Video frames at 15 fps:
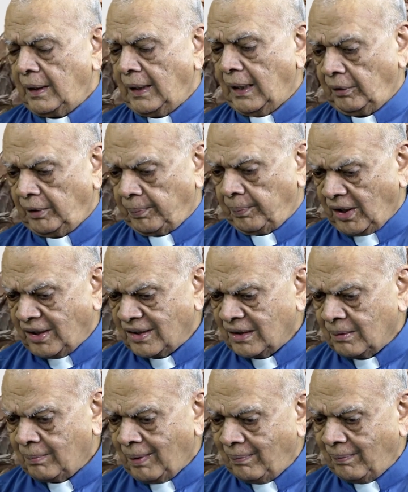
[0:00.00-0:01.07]
Now the
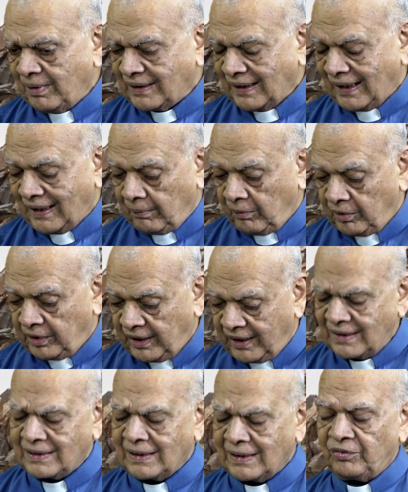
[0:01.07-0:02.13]
Protestant Bibles, the
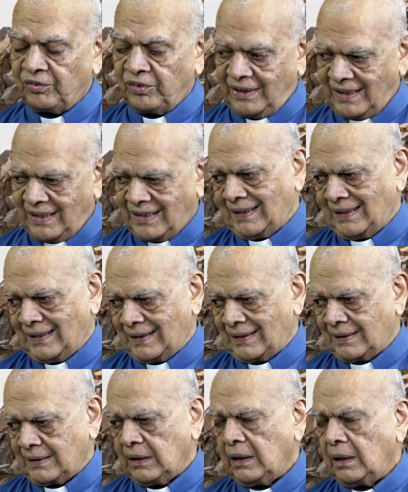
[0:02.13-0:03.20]
reason for this
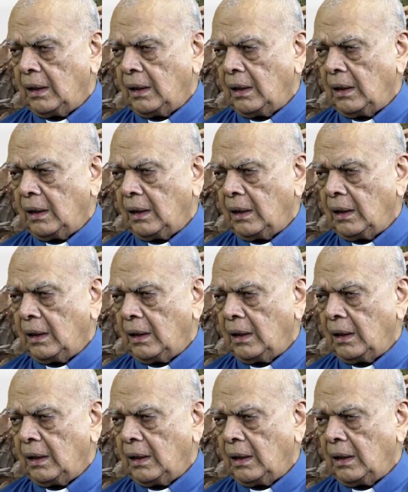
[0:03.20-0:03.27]
is,